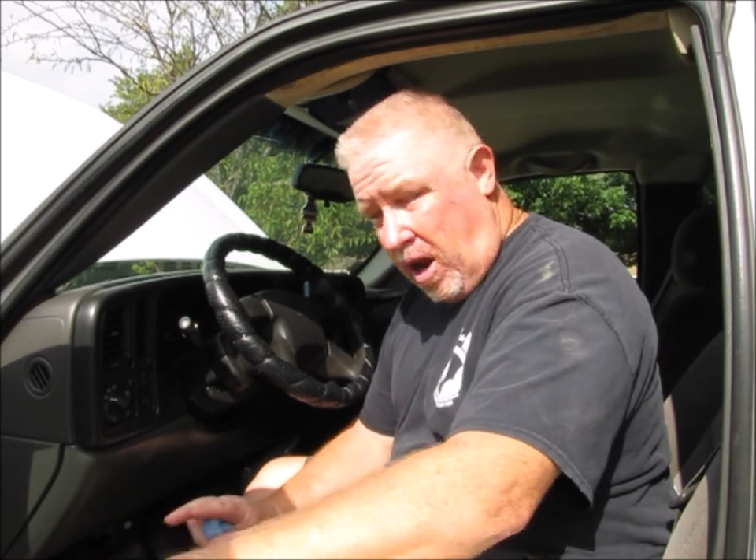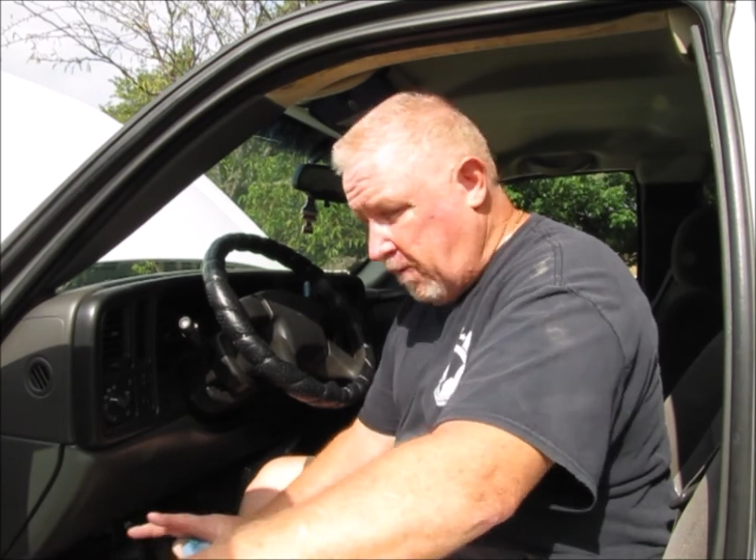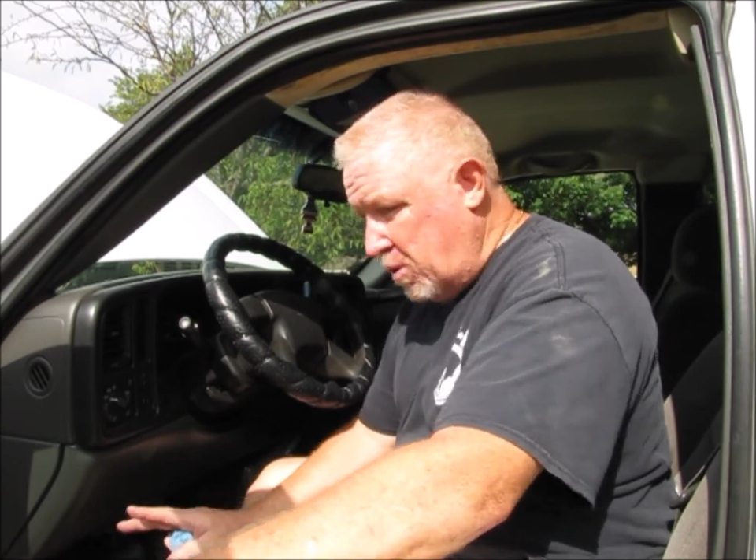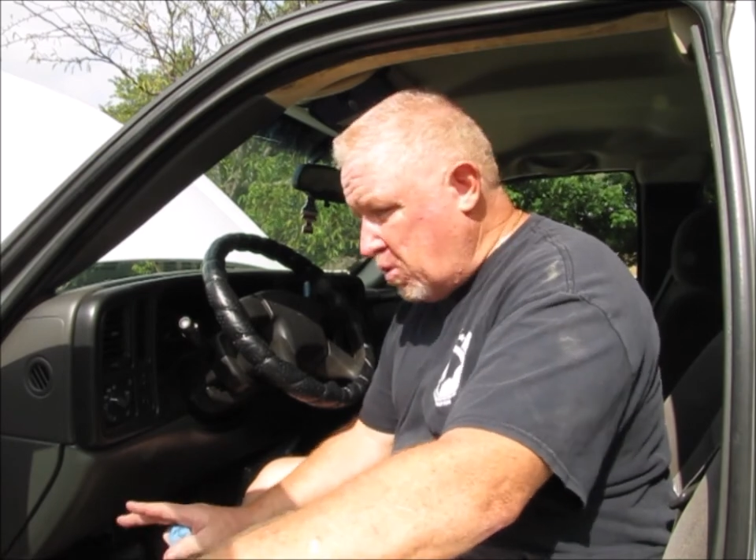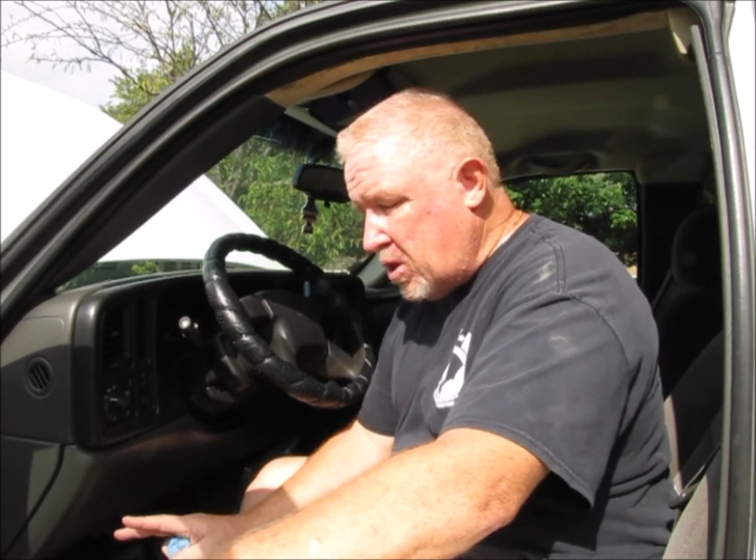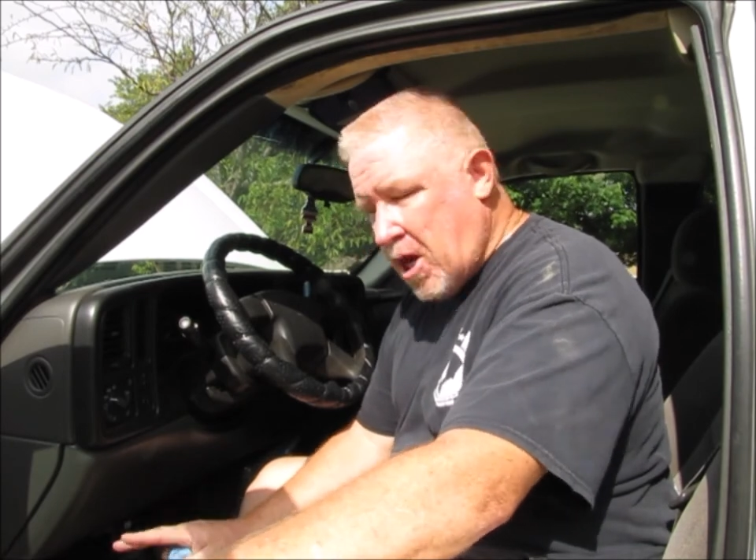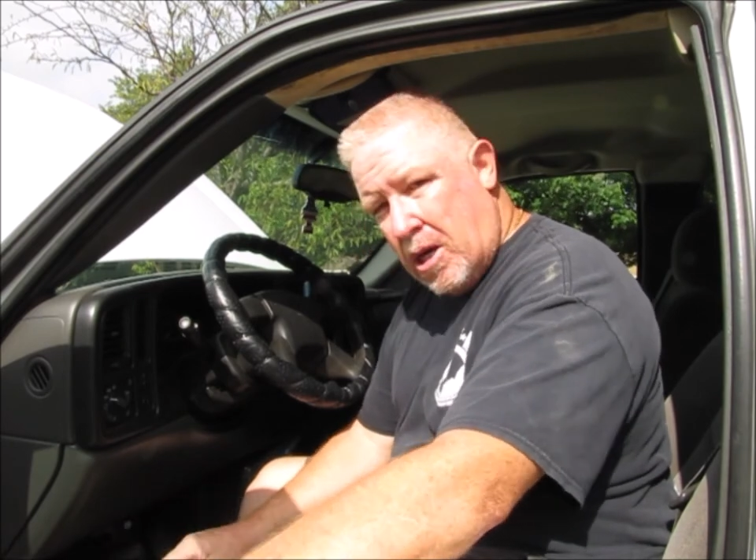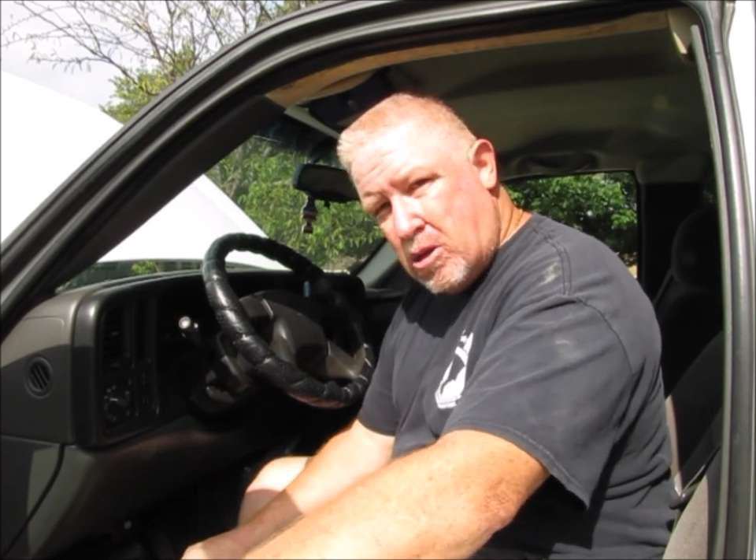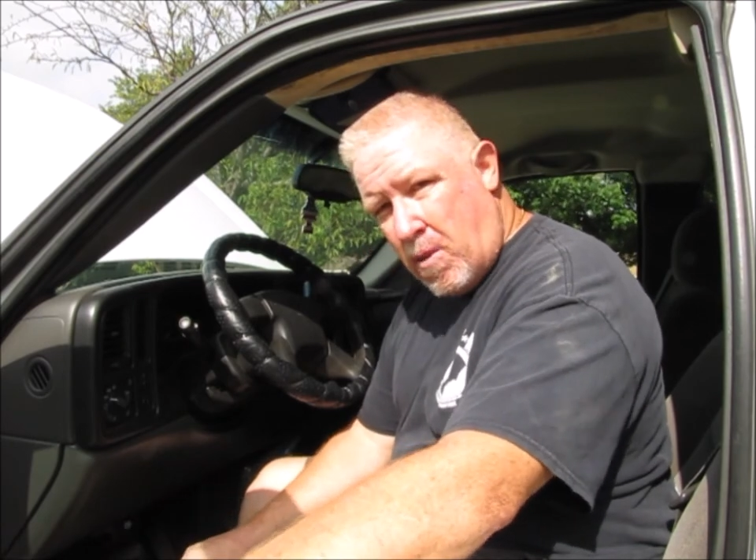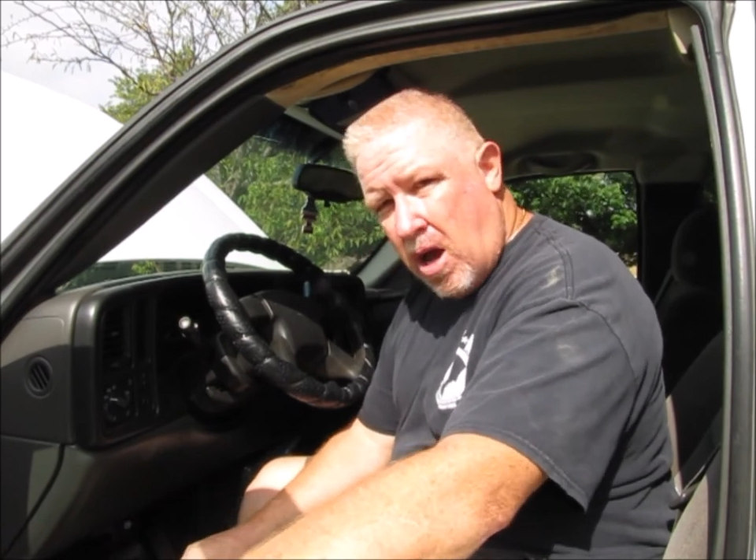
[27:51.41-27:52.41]
every
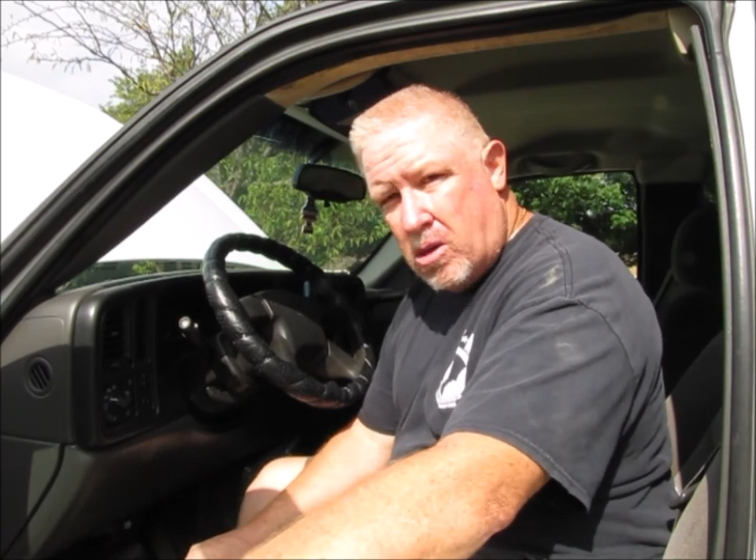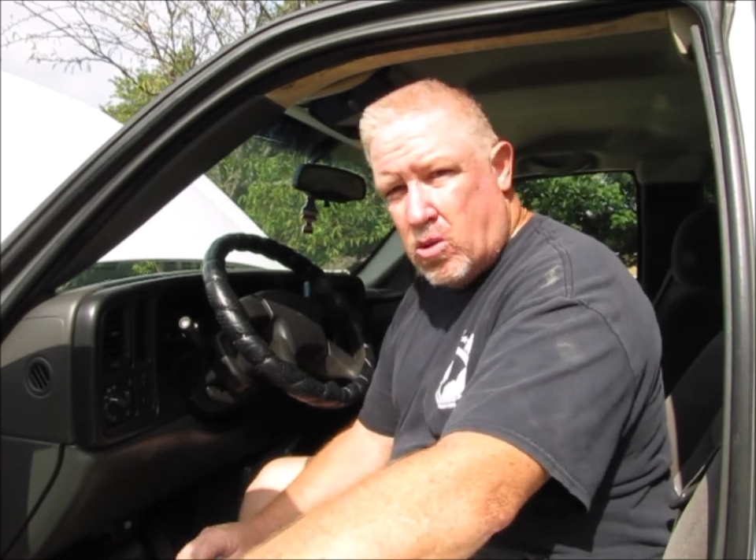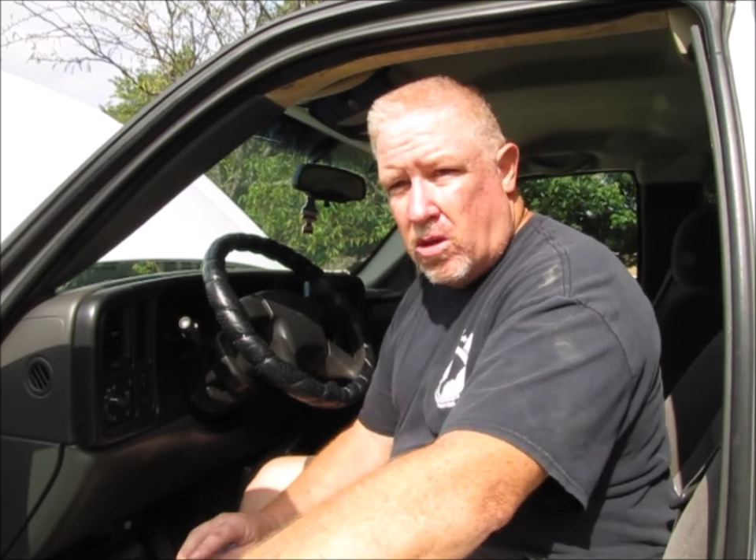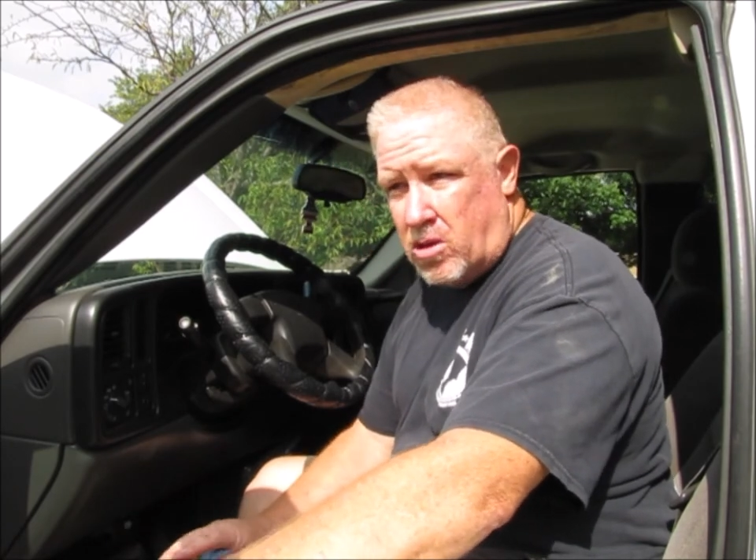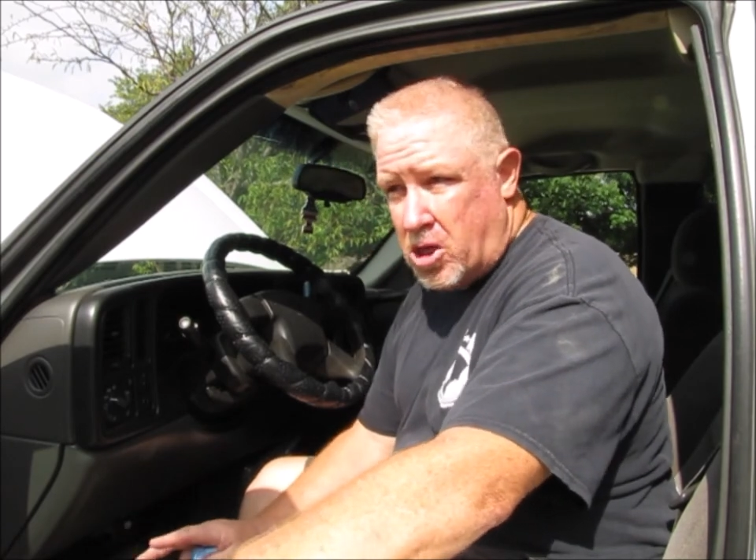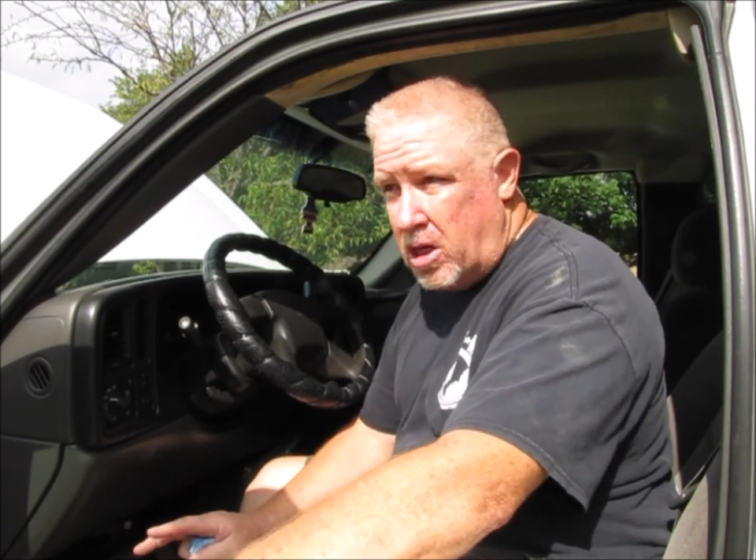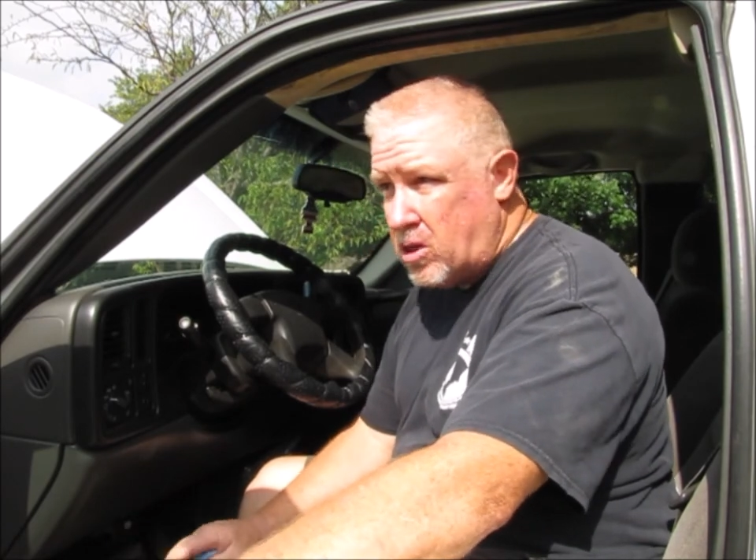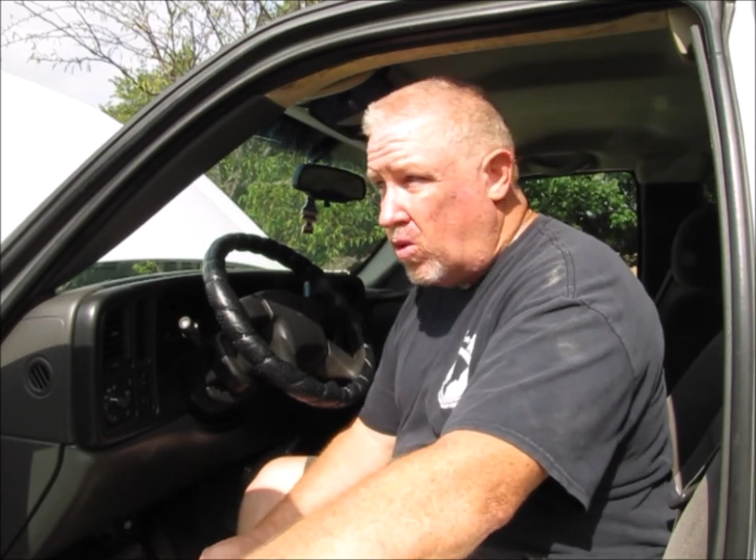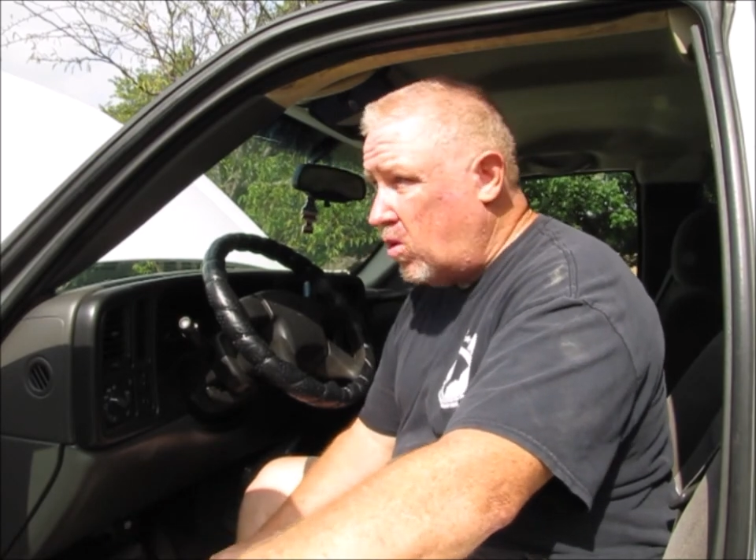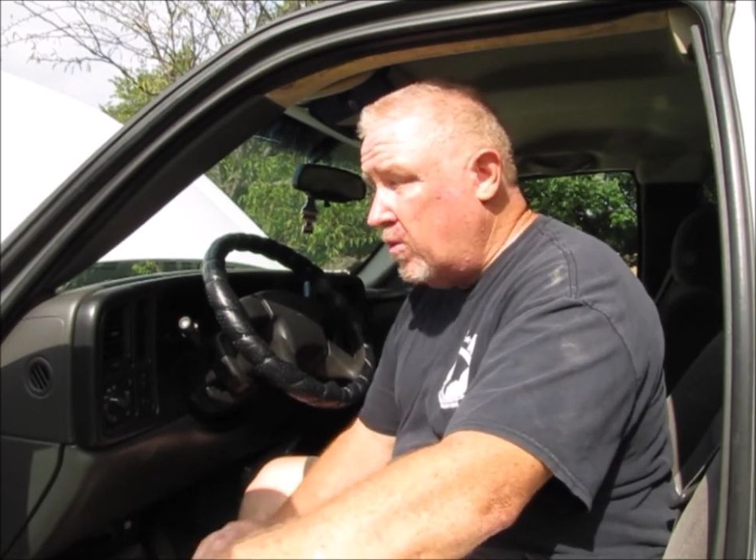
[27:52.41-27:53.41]
3,000 miles we're gonna change
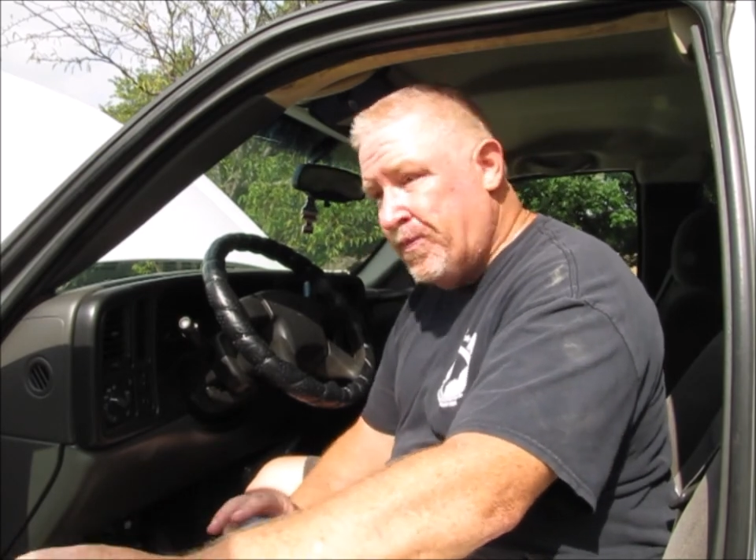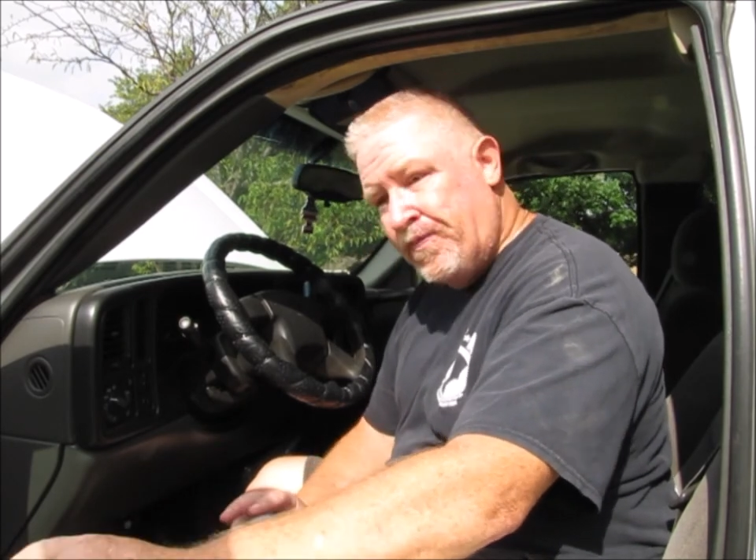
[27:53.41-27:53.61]
our oil.